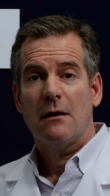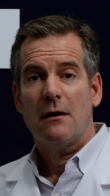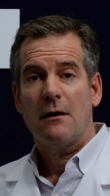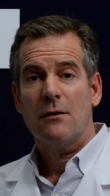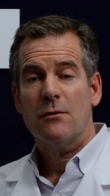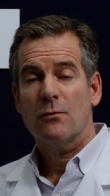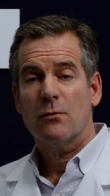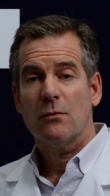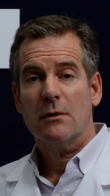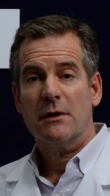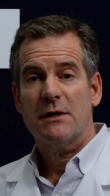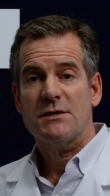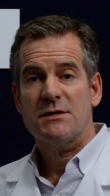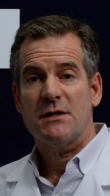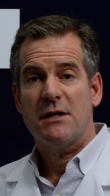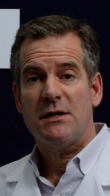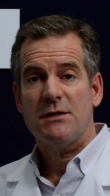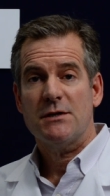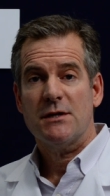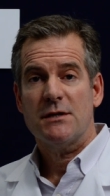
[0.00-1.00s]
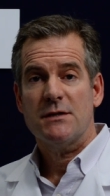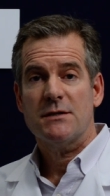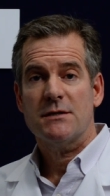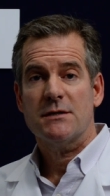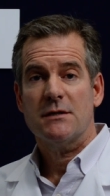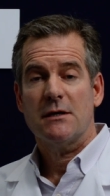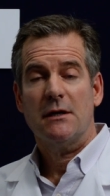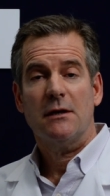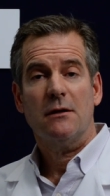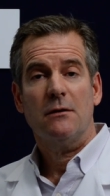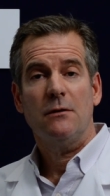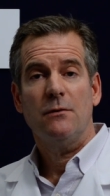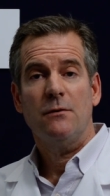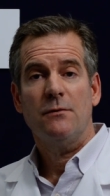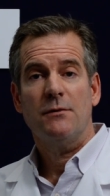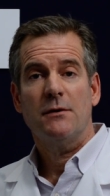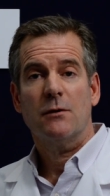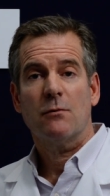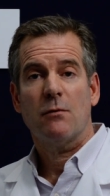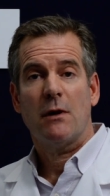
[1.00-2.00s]
Other organizations
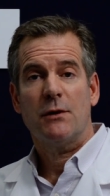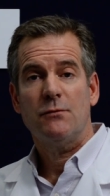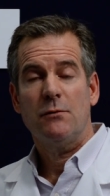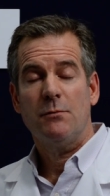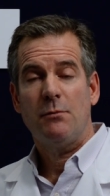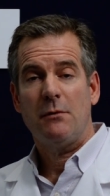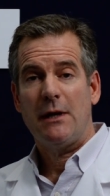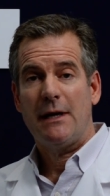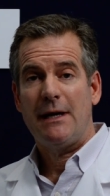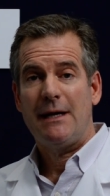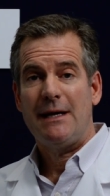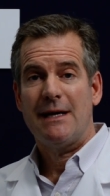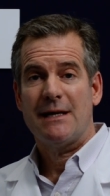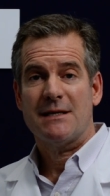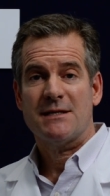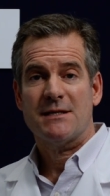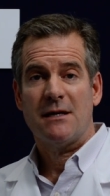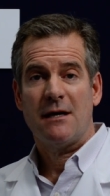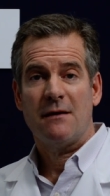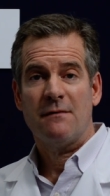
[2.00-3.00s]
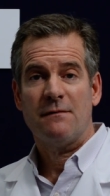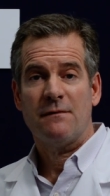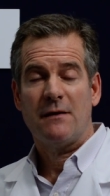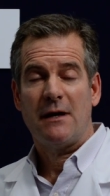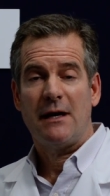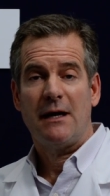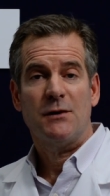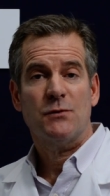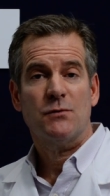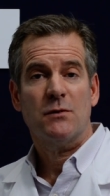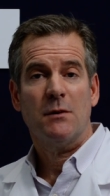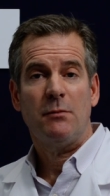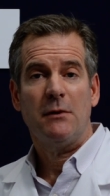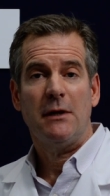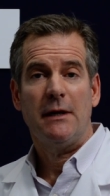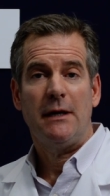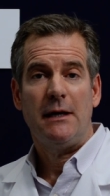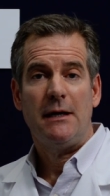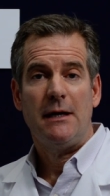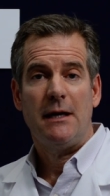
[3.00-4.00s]
include the Quadruple ASF and Triple
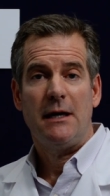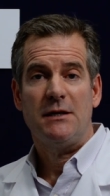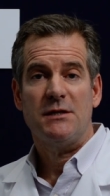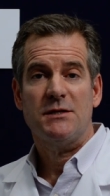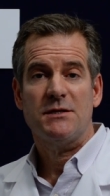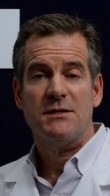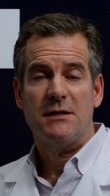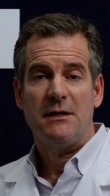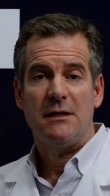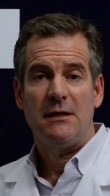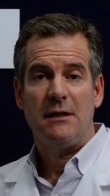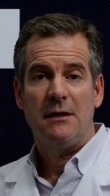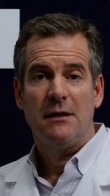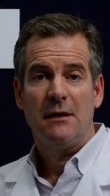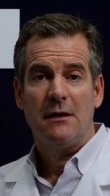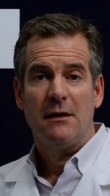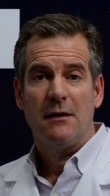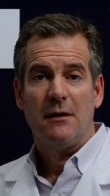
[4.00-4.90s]
AHC.